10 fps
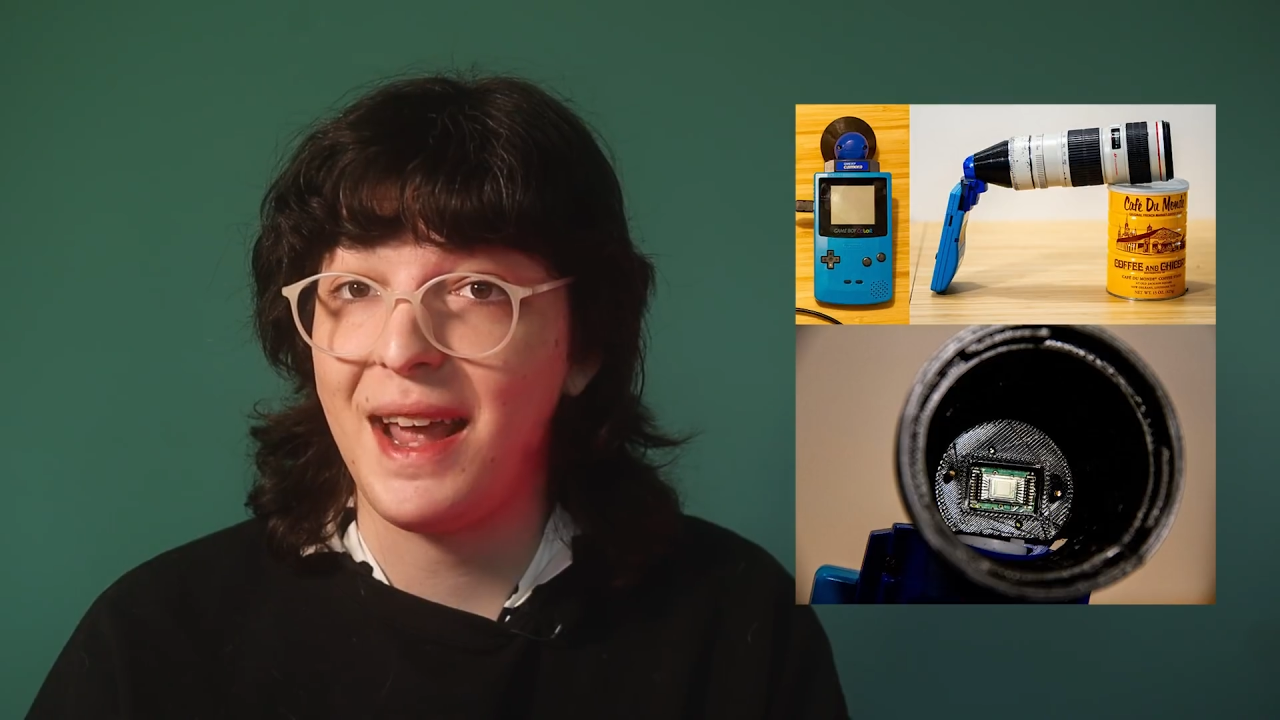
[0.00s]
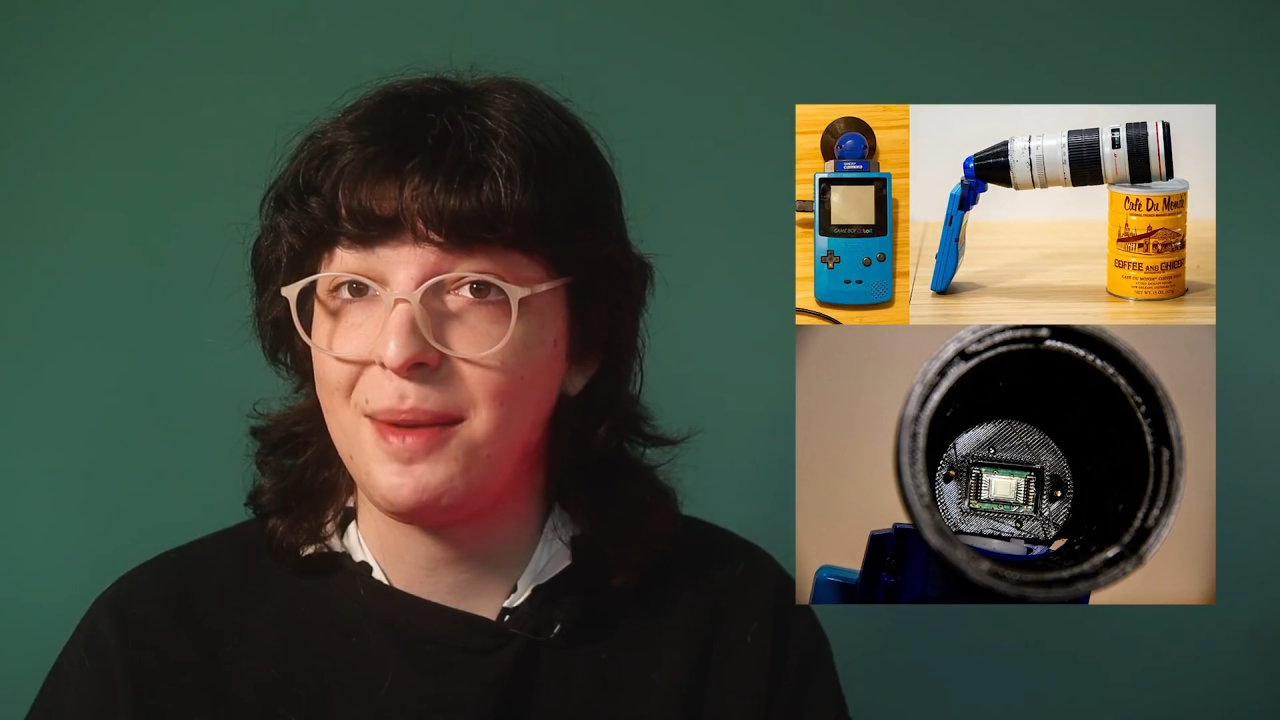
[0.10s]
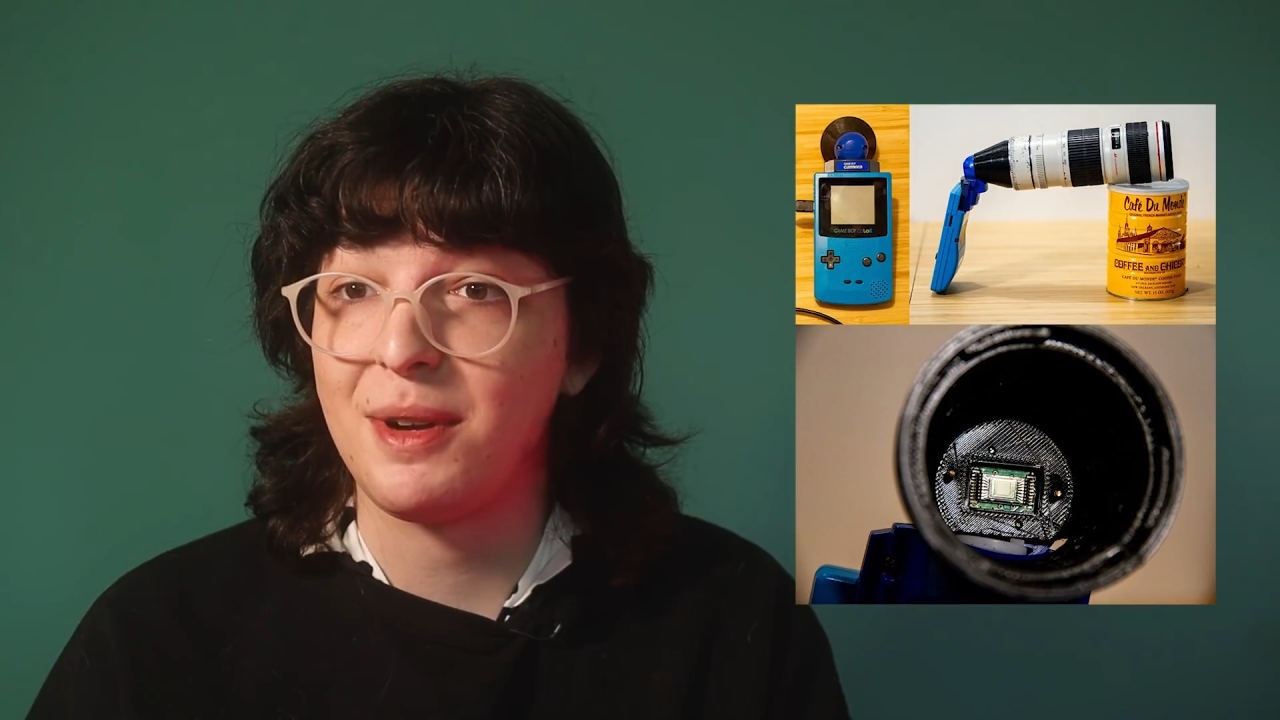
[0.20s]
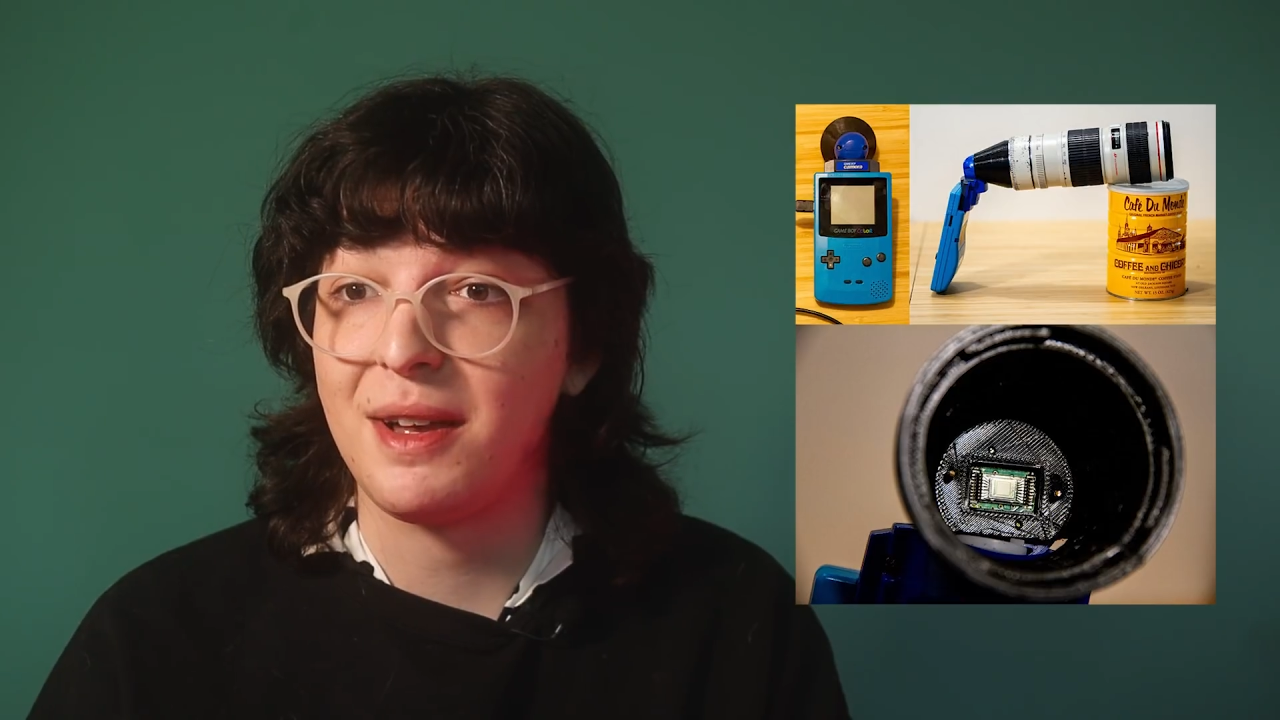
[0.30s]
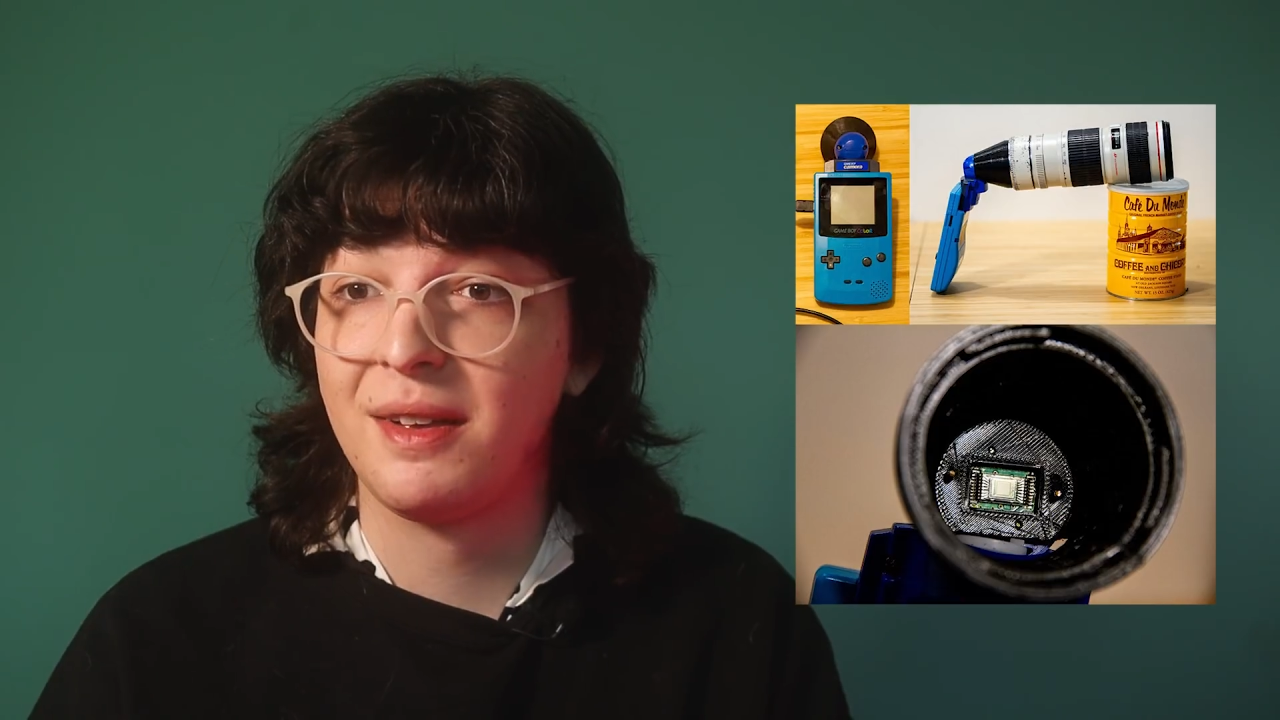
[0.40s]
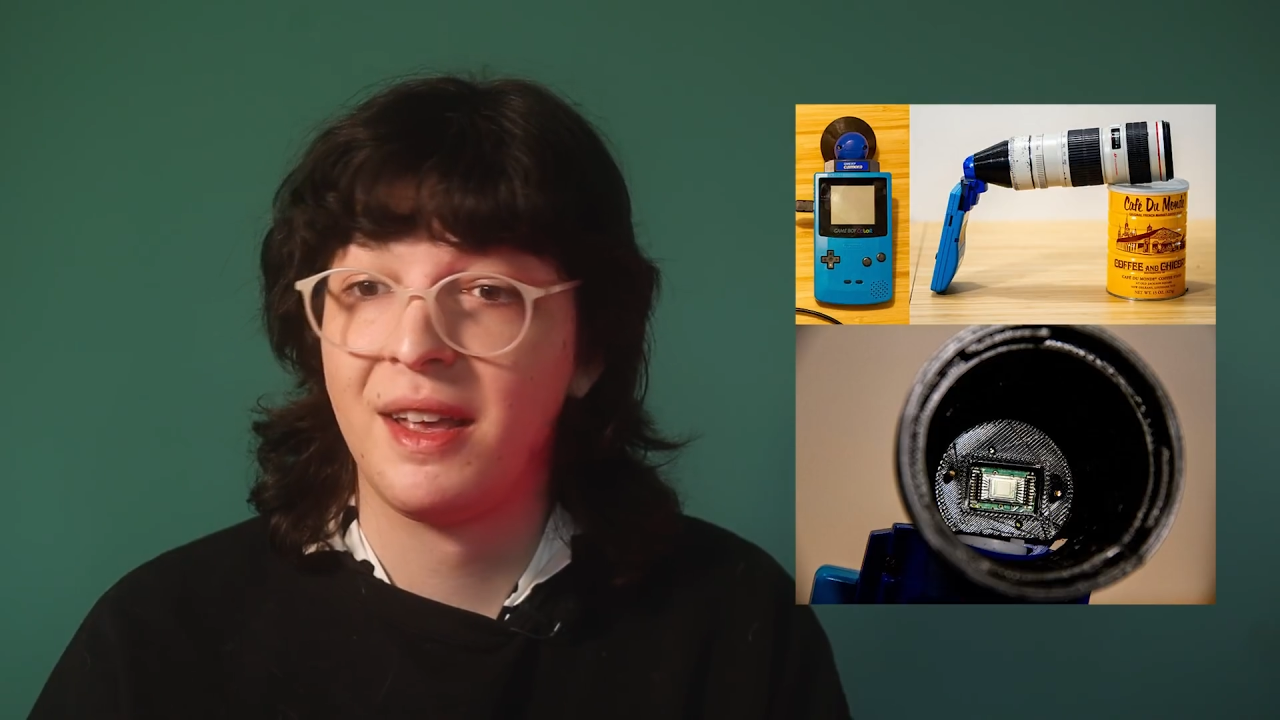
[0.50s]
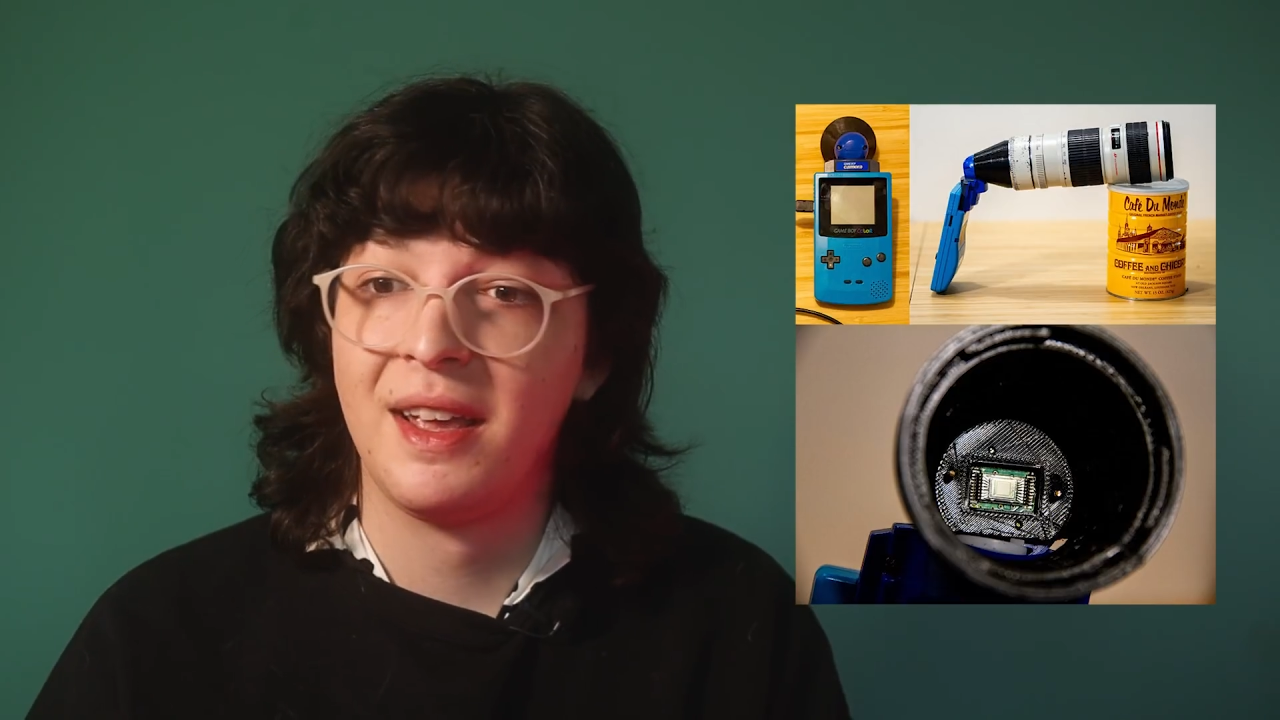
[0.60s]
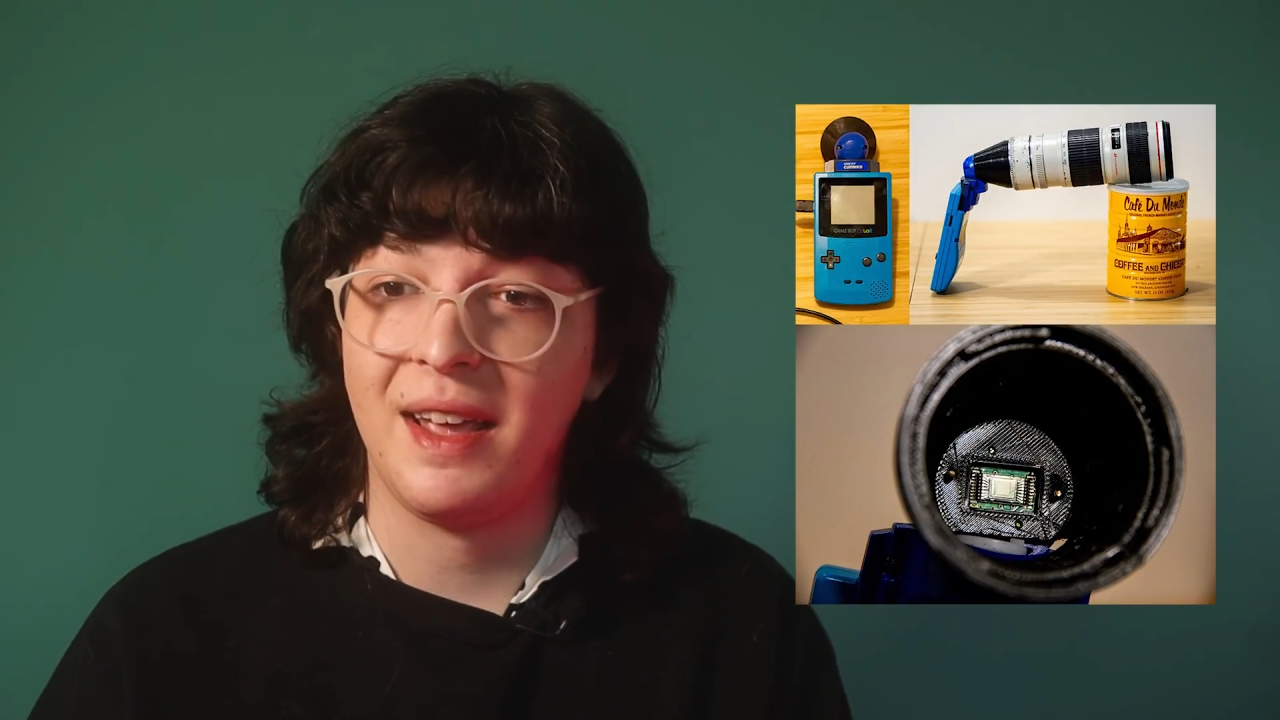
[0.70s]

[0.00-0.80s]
camera